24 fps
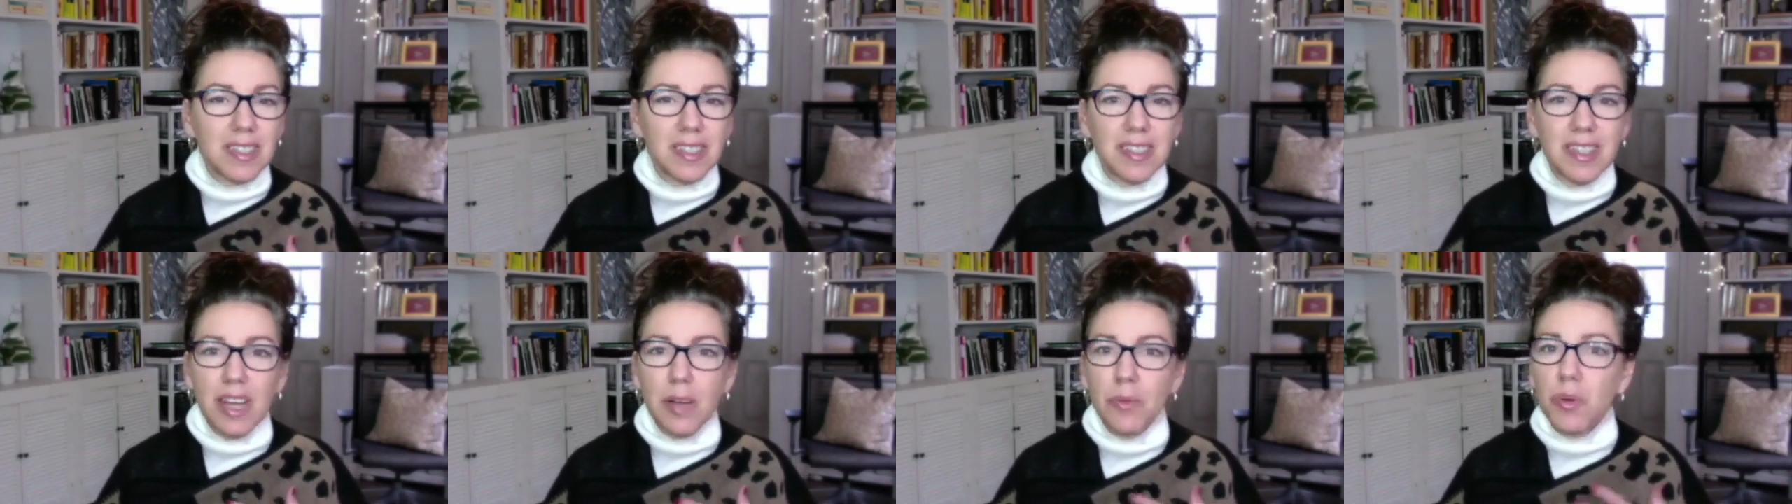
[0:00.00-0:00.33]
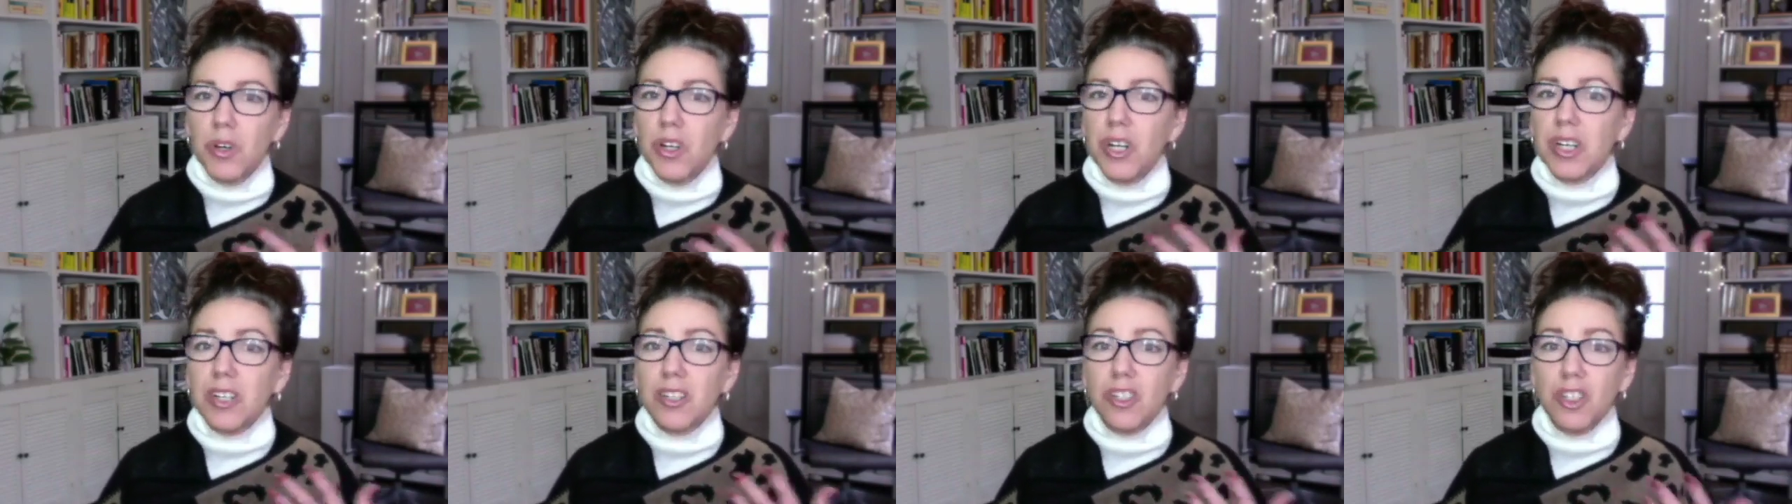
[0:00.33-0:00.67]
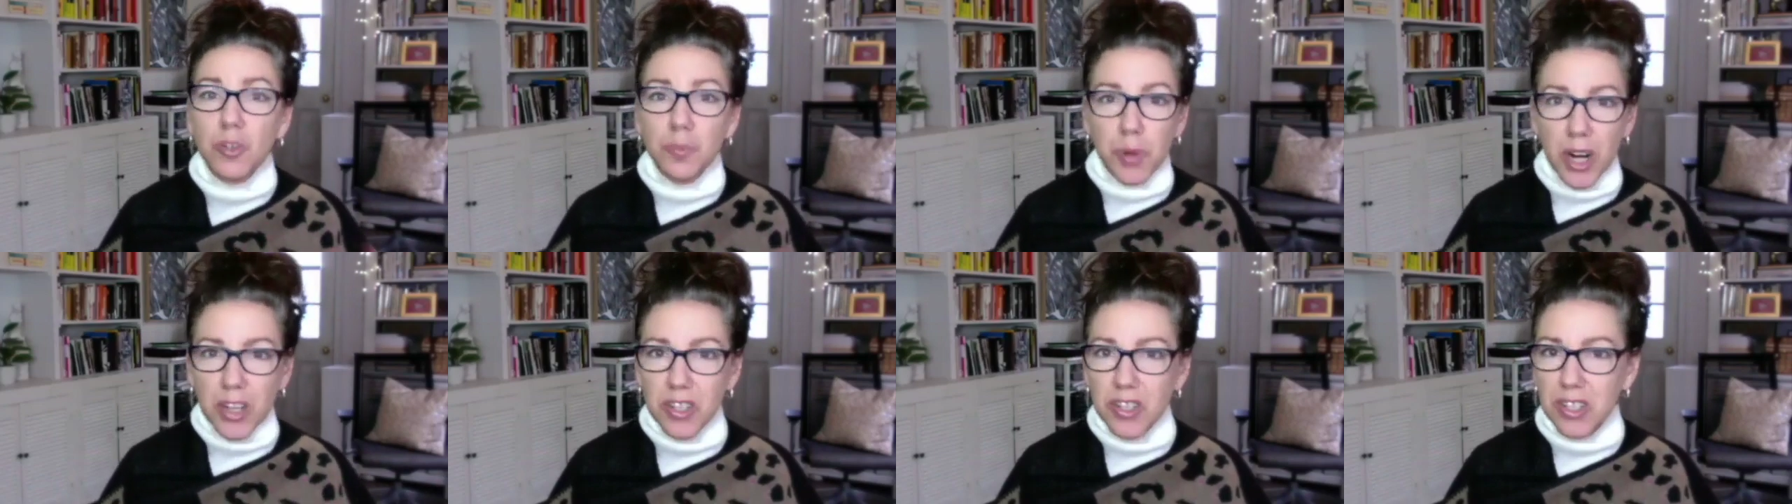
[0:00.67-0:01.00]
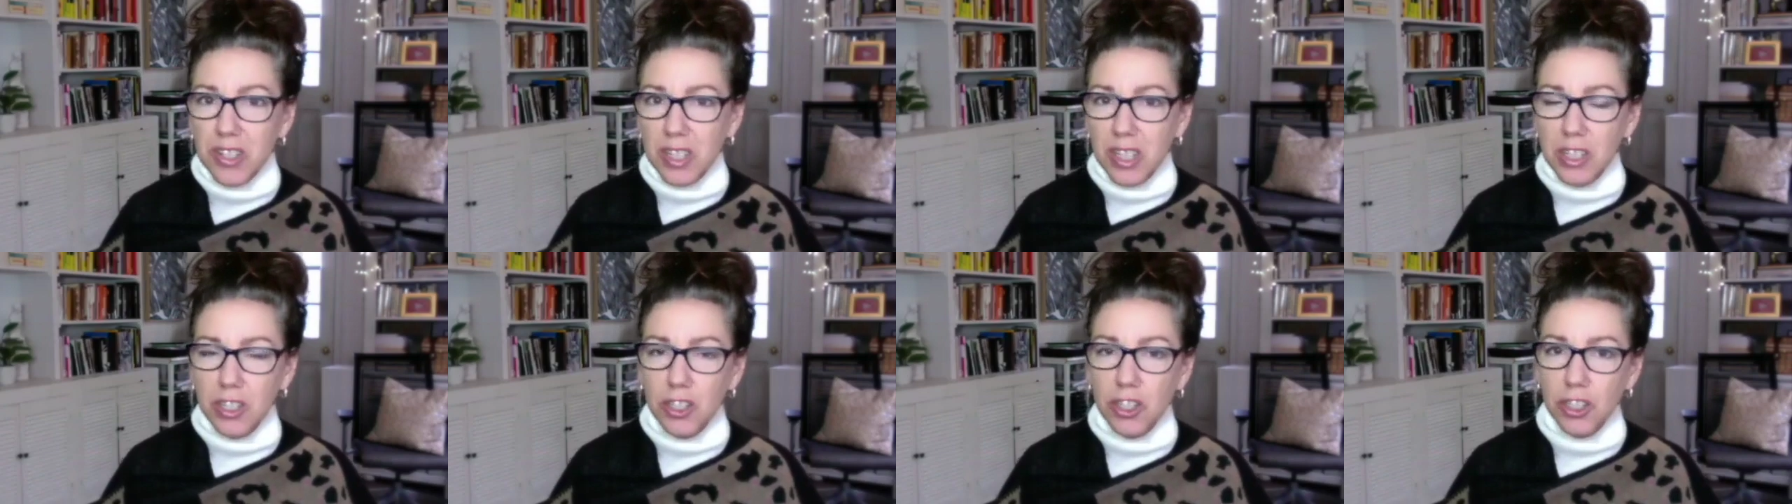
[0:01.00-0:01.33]
they weren't
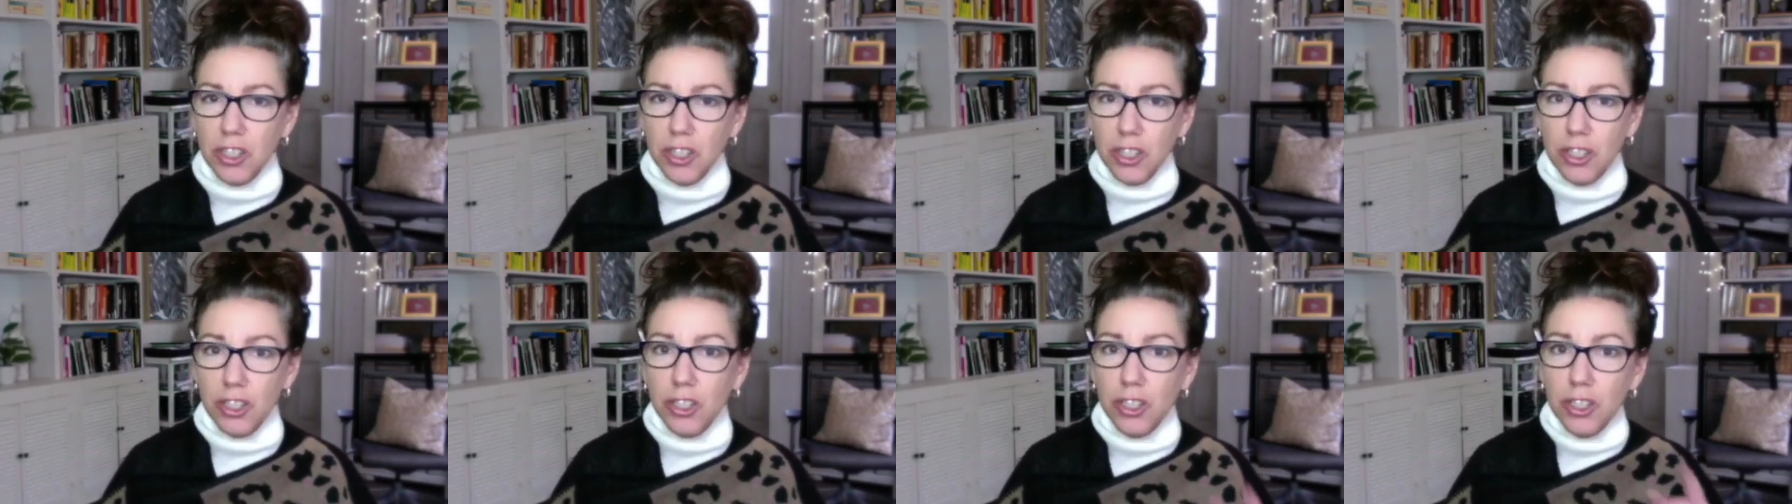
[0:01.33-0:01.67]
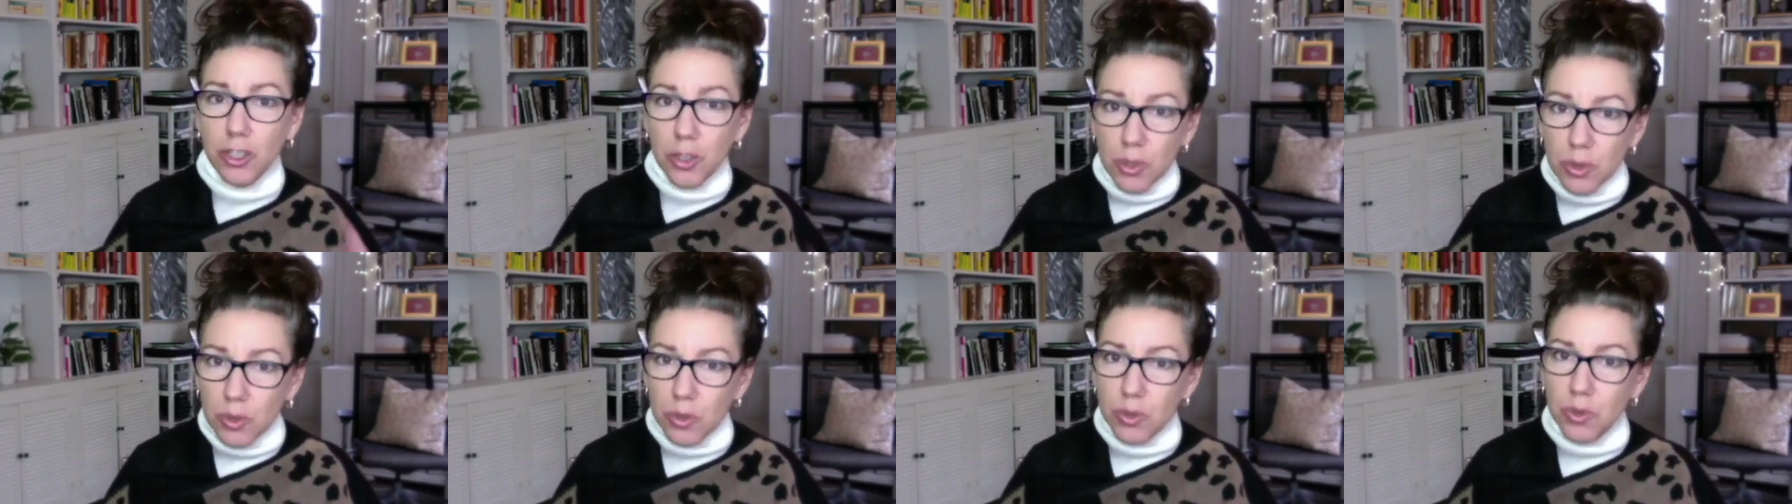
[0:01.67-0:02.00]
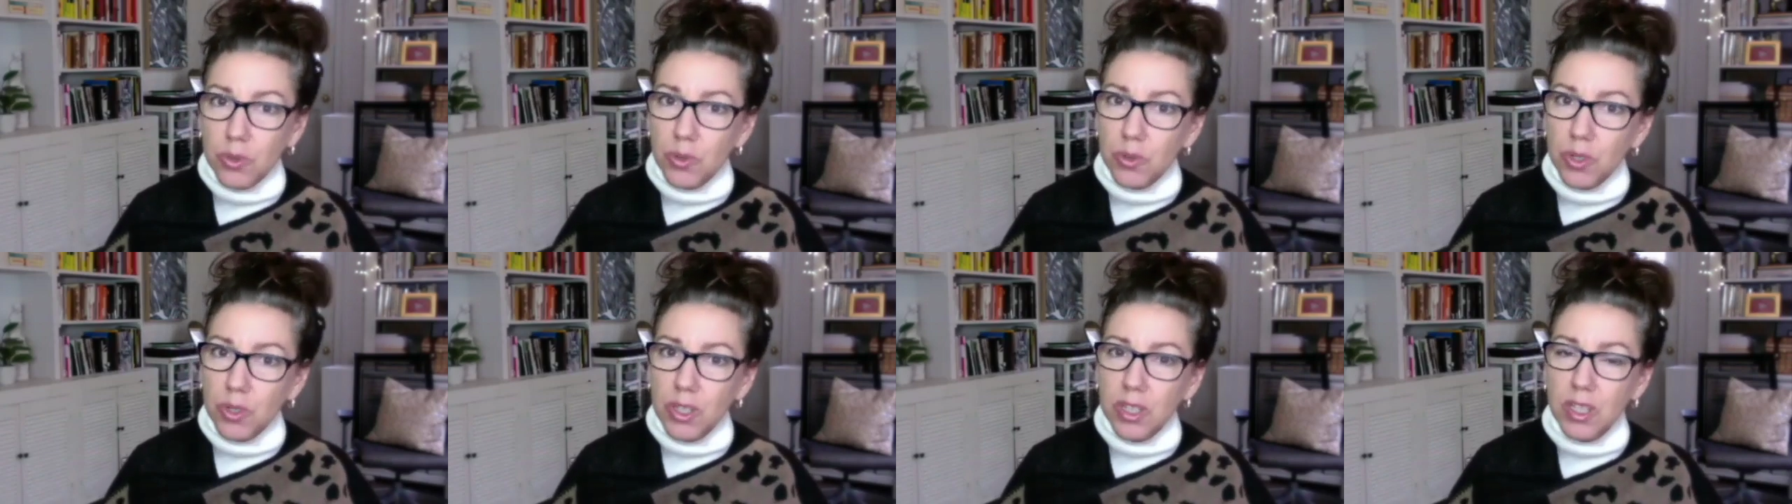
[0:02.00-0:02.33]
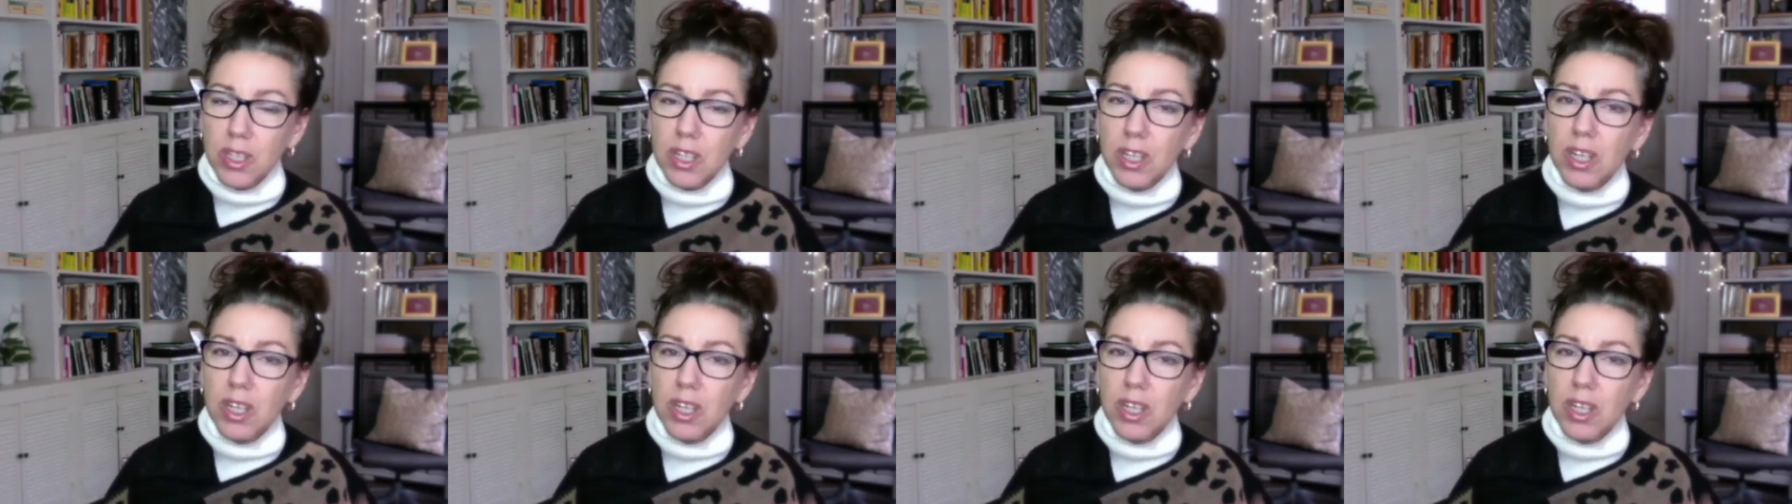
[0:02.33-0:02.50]
expressing it to you